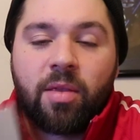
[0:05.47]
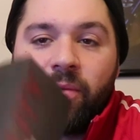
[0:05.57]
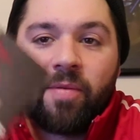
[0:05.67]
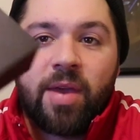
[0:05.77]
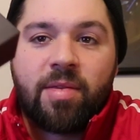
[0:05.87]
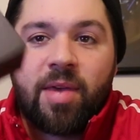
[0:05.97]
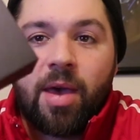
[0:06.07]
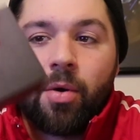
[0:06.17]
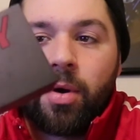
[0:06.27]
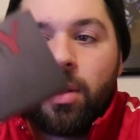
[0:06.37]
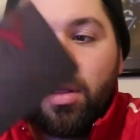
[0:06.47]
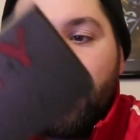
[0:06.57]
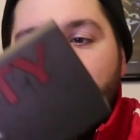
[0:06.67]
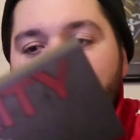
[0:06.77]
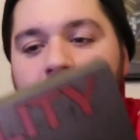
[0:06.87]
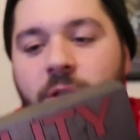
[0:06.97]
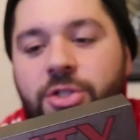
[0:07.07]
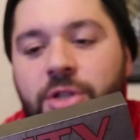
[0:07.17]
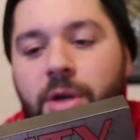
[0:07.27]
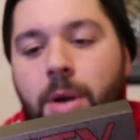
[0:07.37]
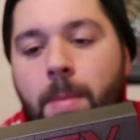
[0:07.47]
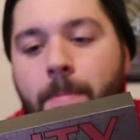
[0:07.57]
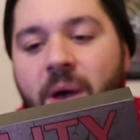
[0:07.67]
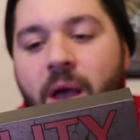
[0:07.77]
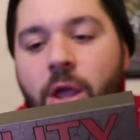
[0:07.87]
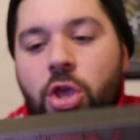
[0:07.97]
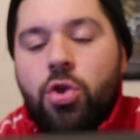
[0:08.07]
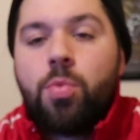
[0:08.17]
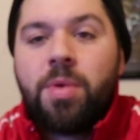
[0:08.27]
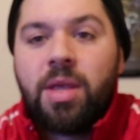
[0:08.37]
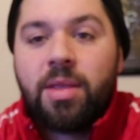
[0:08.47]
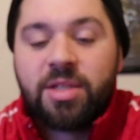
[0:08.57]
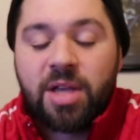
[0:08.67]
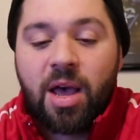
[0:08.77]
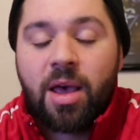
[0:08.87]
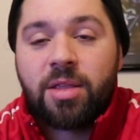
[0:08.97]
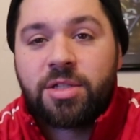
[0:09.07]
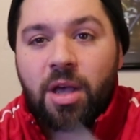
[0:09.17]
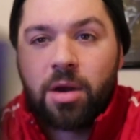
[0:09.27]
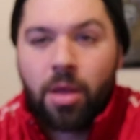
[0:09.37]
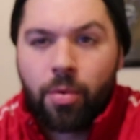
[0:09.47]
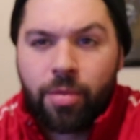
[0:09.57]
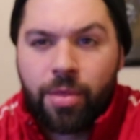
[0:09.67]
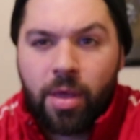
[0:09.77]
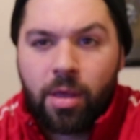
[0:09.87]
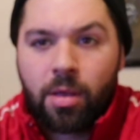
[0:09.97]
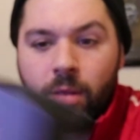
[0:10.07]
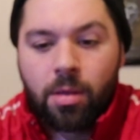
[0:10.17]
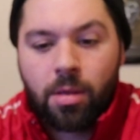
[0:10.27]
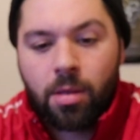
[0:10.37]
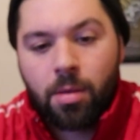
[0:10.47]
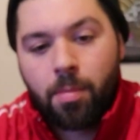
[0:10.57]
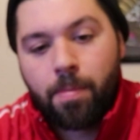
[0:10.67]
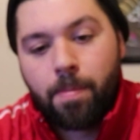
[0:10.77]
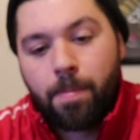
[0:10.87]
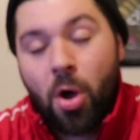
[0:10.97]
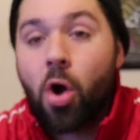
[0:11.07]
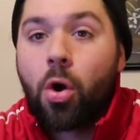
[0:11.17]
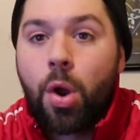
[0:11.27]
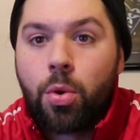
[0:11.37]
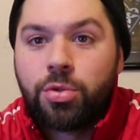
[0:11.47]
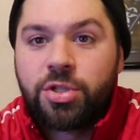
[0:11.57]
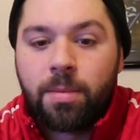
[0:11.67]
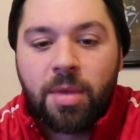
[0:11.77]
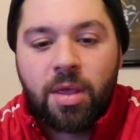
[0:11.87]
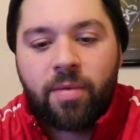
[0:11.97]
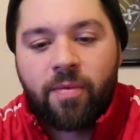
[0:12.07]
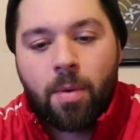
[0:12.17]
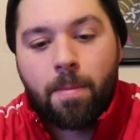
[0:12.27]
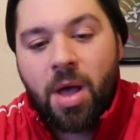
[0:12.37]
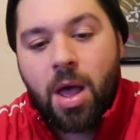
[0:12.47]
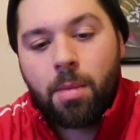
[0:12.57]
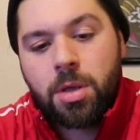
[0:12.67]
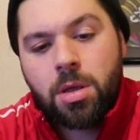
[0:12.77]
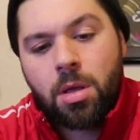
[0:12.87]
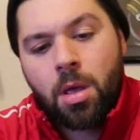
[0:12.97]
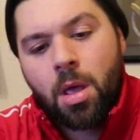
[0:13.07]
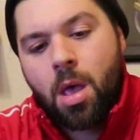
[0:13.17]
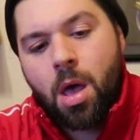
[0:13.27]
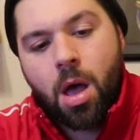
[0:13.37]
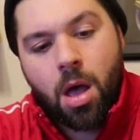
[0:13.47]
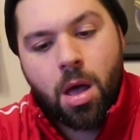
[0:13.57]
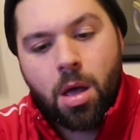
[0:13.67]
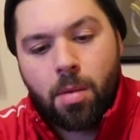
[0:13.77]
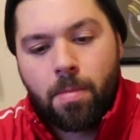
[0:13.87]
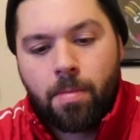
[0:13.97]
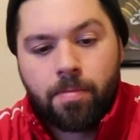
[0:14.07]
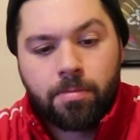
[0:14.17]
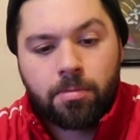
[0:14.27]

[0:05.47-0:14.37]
the Fatality Limited Edition by QP Designs. Another thing borrowed to me from Bobby. Yeah, I'm